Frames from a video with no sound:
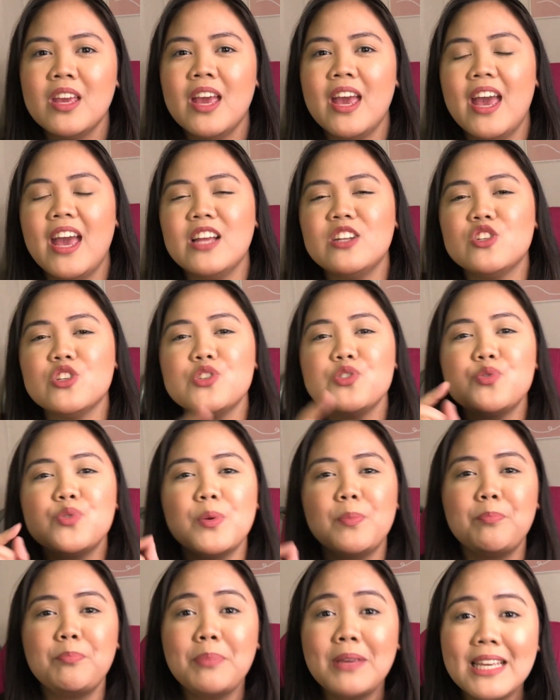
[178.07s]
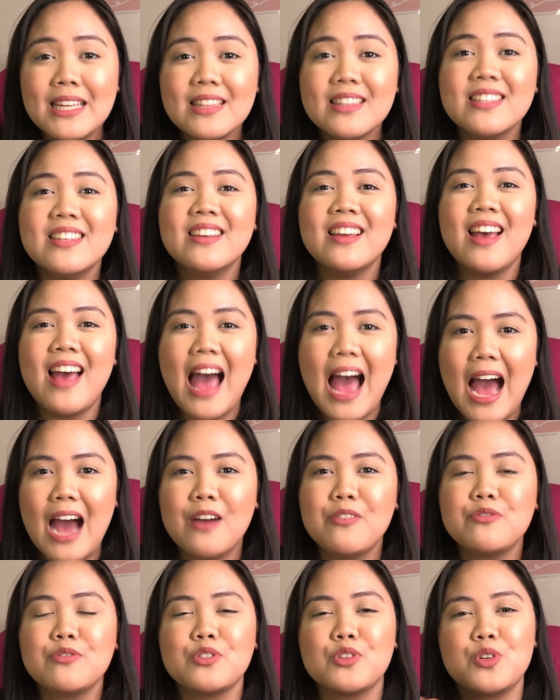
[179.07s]
and just repeat
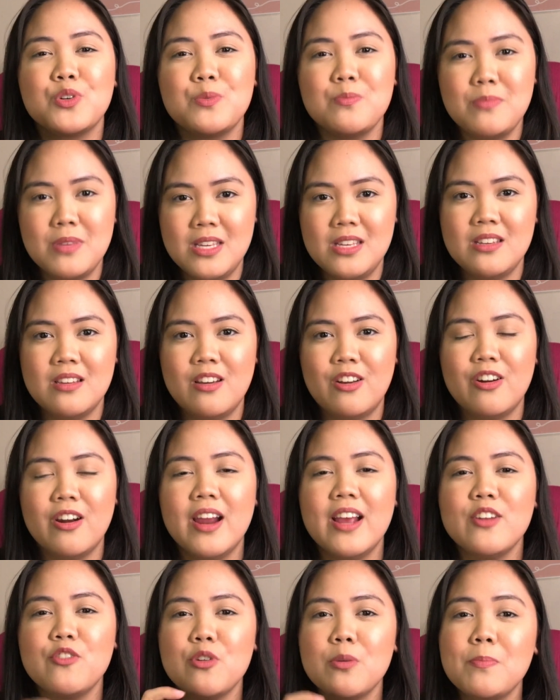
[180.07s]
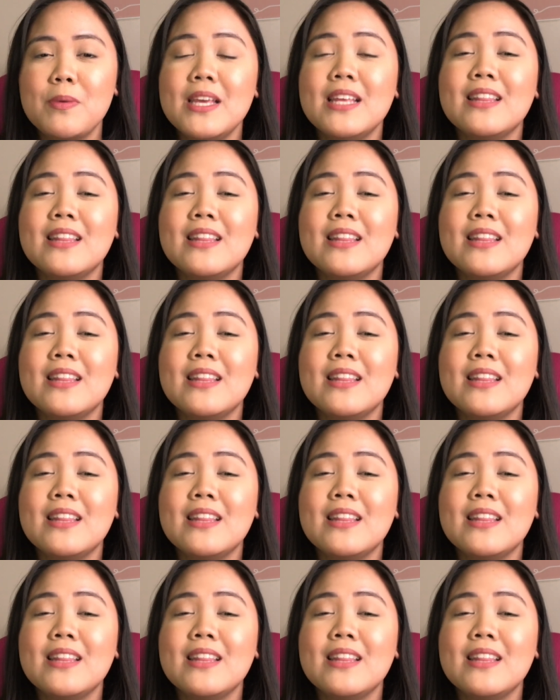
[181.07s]
after me. Alright? Repeat